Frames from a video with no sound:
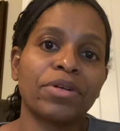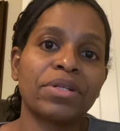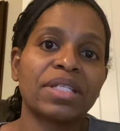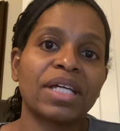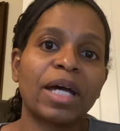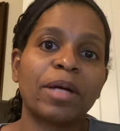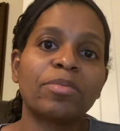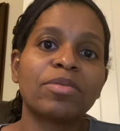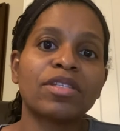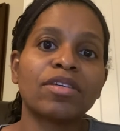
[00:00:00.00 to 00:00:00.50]

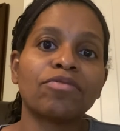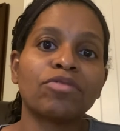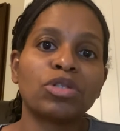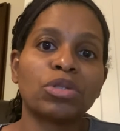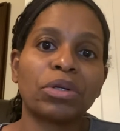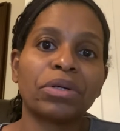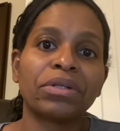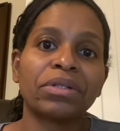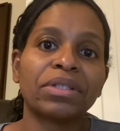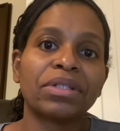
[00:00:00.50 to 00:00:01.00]
types of
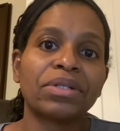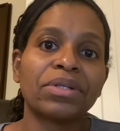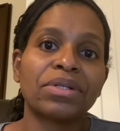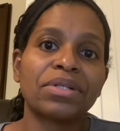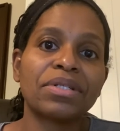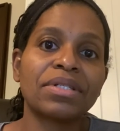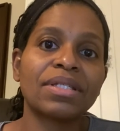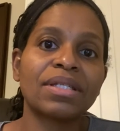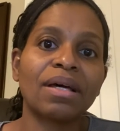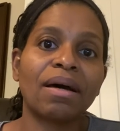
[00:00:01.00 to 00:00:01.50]

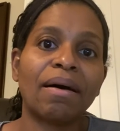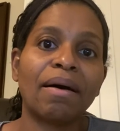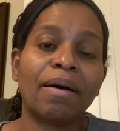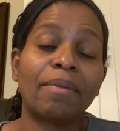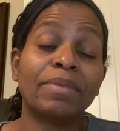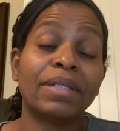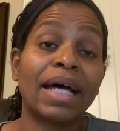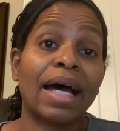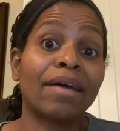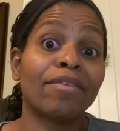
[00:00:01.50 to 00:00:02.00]
journalers,
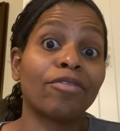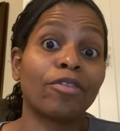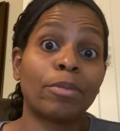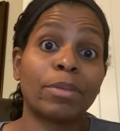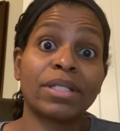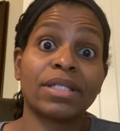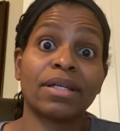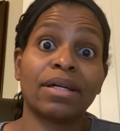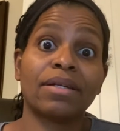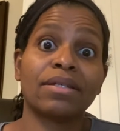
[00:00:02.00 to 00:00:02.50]
not
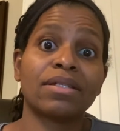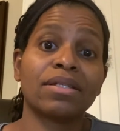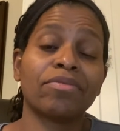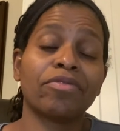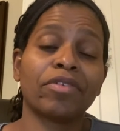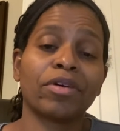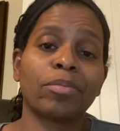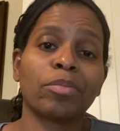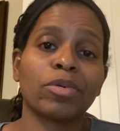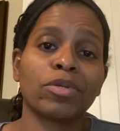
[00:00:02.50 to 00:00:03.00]
from a
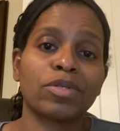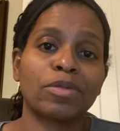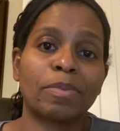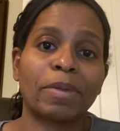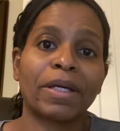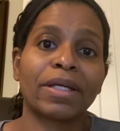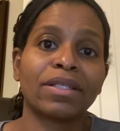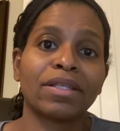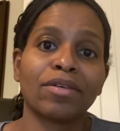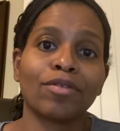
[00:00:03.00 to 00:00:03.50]
scientific
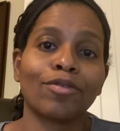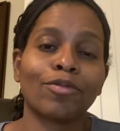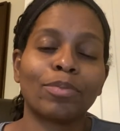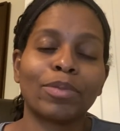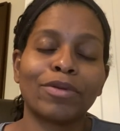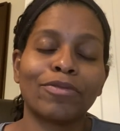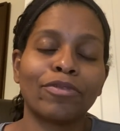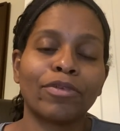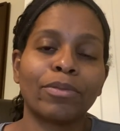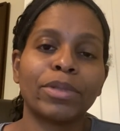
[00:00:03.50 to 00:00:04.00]

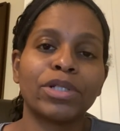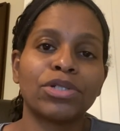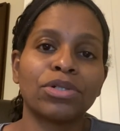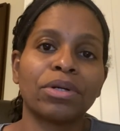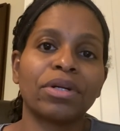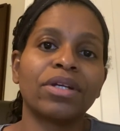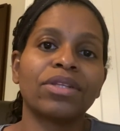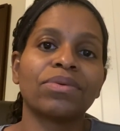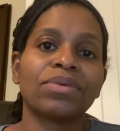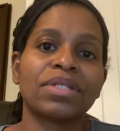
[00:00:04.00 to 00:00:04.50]
perspective, but from a
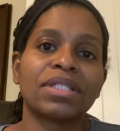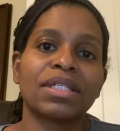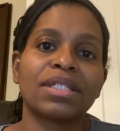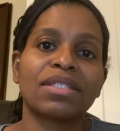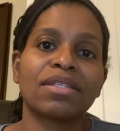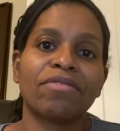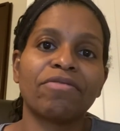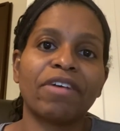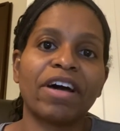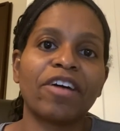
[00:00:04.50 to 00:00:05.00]
Journey
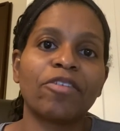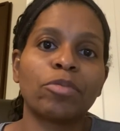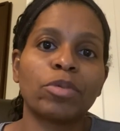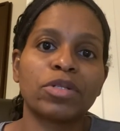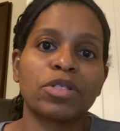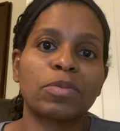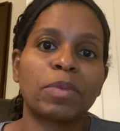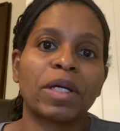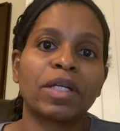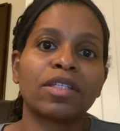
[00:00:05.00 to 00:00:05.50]
365
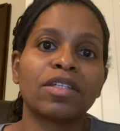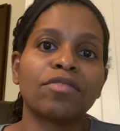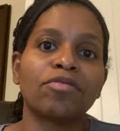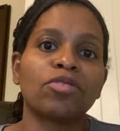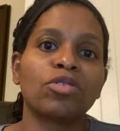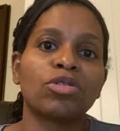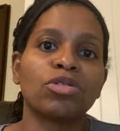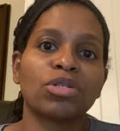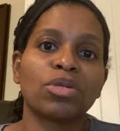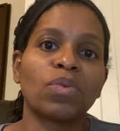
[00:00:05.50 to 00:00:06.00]
perspective,
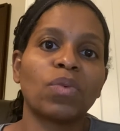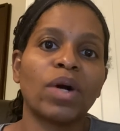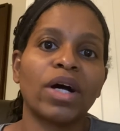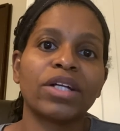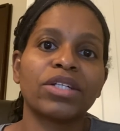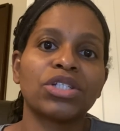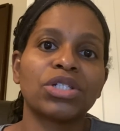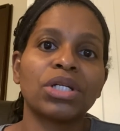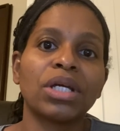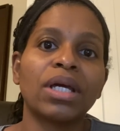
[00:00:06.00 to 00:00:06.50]
you should
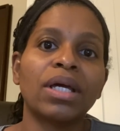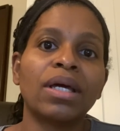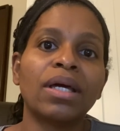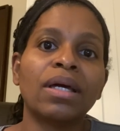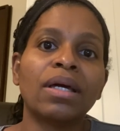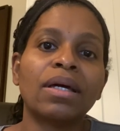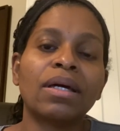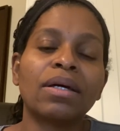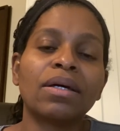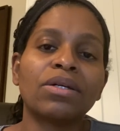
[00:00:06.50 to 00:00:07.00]
watch
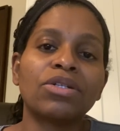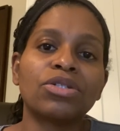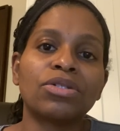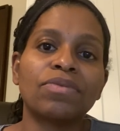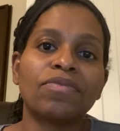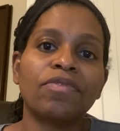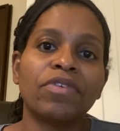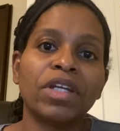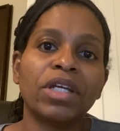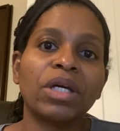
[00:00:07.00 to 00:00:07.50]

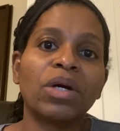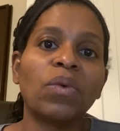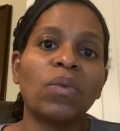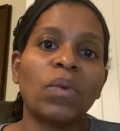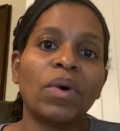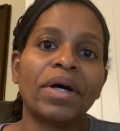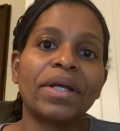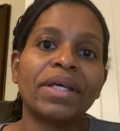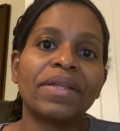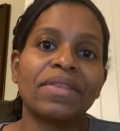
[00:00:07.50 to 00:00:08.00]
video
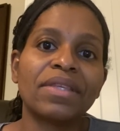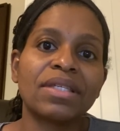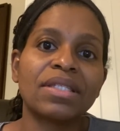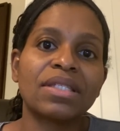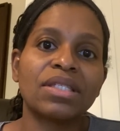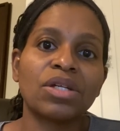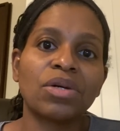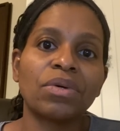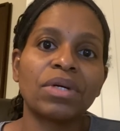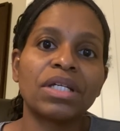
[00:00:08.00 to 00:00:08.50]
1 in
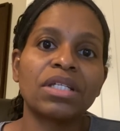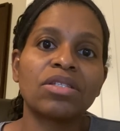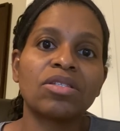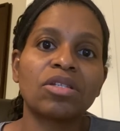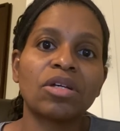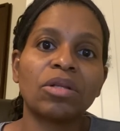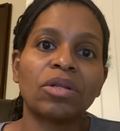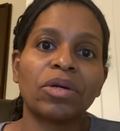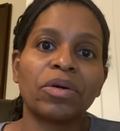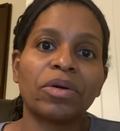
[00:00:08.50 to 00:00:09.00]
this series
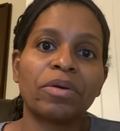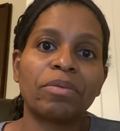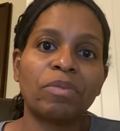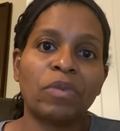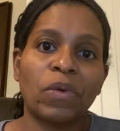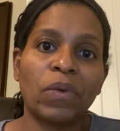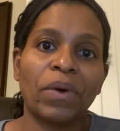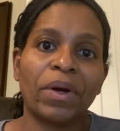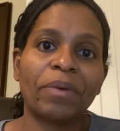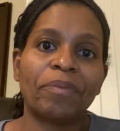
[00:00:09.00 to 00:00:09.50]
to learn
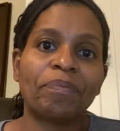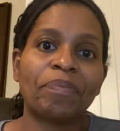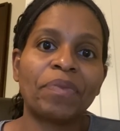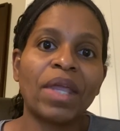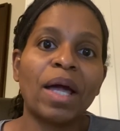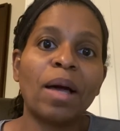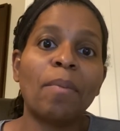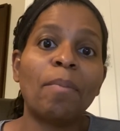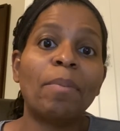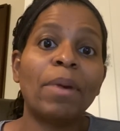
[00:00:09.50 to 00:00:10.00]
more.
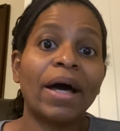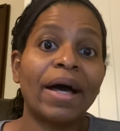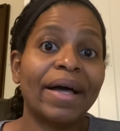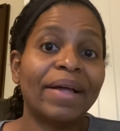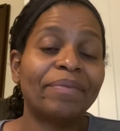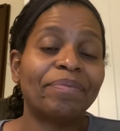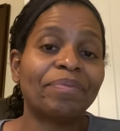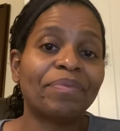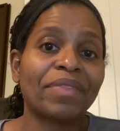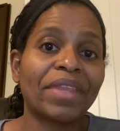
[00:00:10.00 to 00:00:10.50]

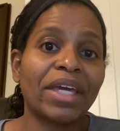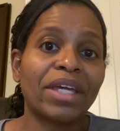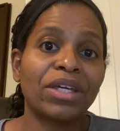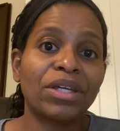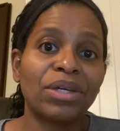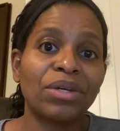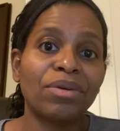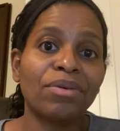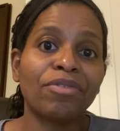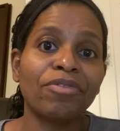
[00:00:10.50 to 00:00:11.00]
But
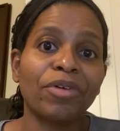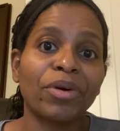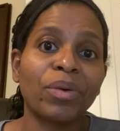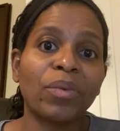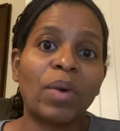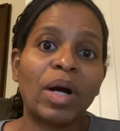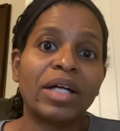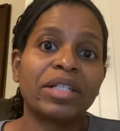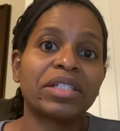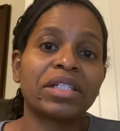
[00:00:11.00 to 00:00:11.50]
thank you for
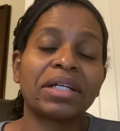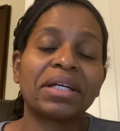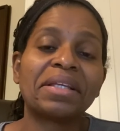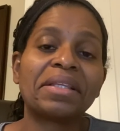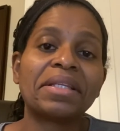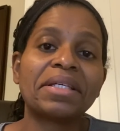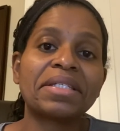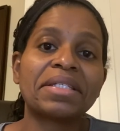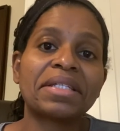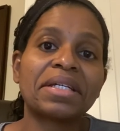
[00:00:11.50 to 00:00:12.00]
watching
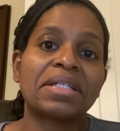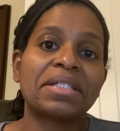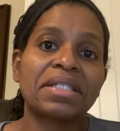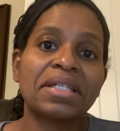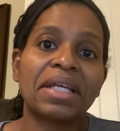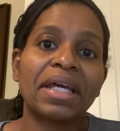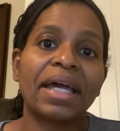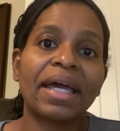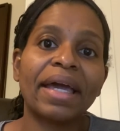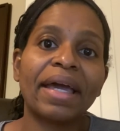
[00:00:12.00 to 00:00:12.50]
and listening
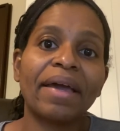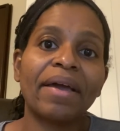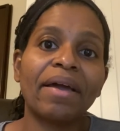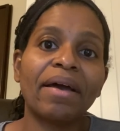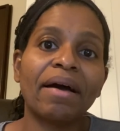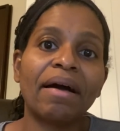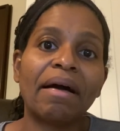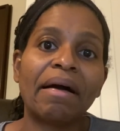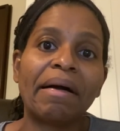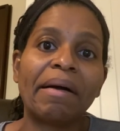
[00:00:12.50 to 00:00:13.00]

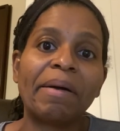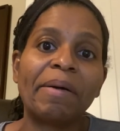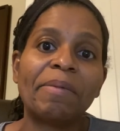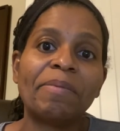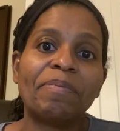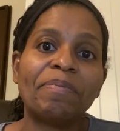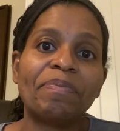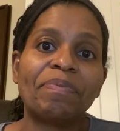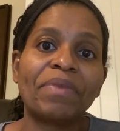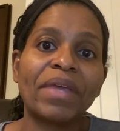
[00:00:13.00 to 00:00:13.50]
today.
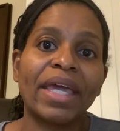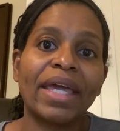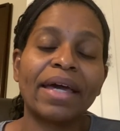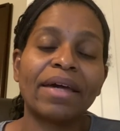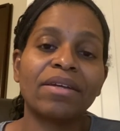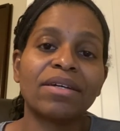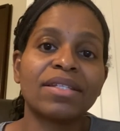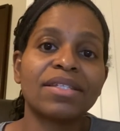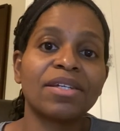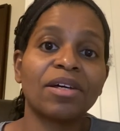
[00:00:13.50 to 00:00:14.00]
And
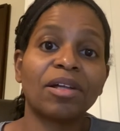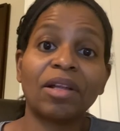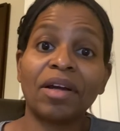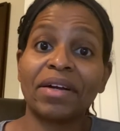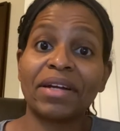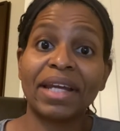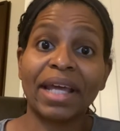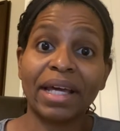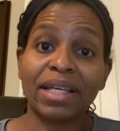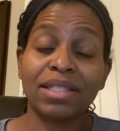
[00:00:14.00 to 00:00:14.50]
until
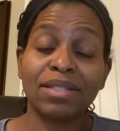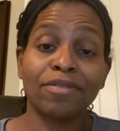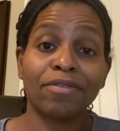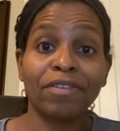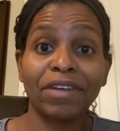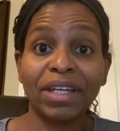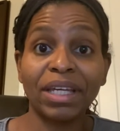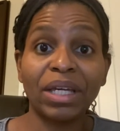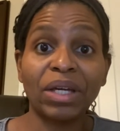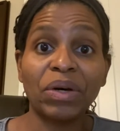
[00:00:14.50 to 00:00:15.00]
our next
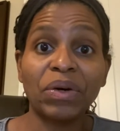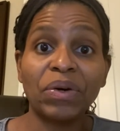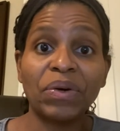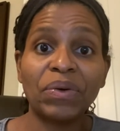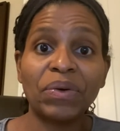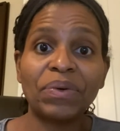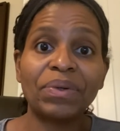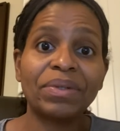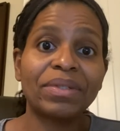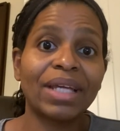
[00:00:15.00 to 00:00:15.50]

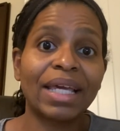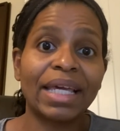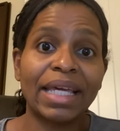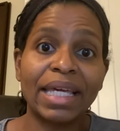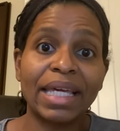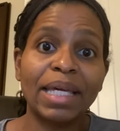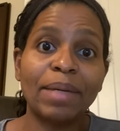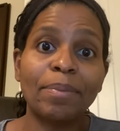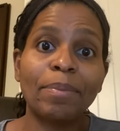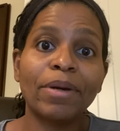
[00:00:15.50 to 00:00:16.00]
video,
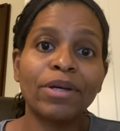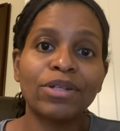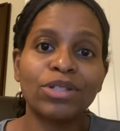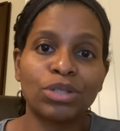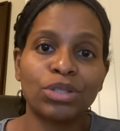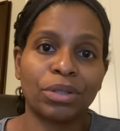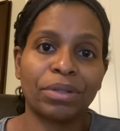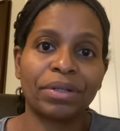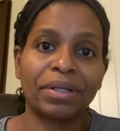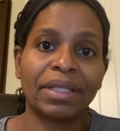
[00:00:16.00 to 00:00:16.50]
keep
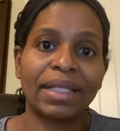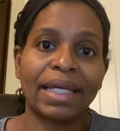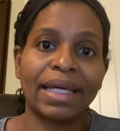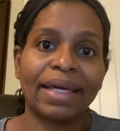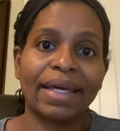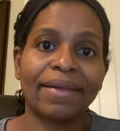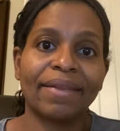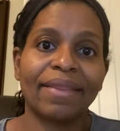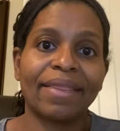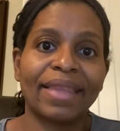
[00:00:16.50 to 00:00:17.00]

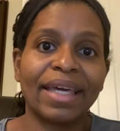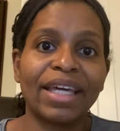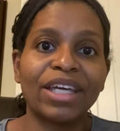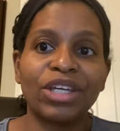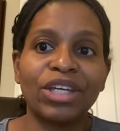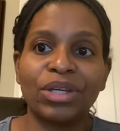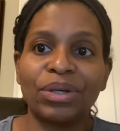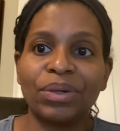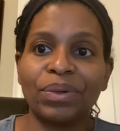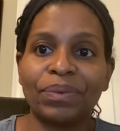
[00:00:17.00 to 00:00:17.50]
journaling.
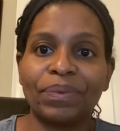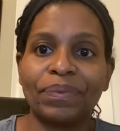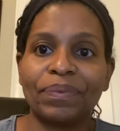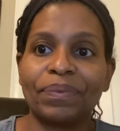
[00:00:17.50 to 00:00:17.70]
Thank you.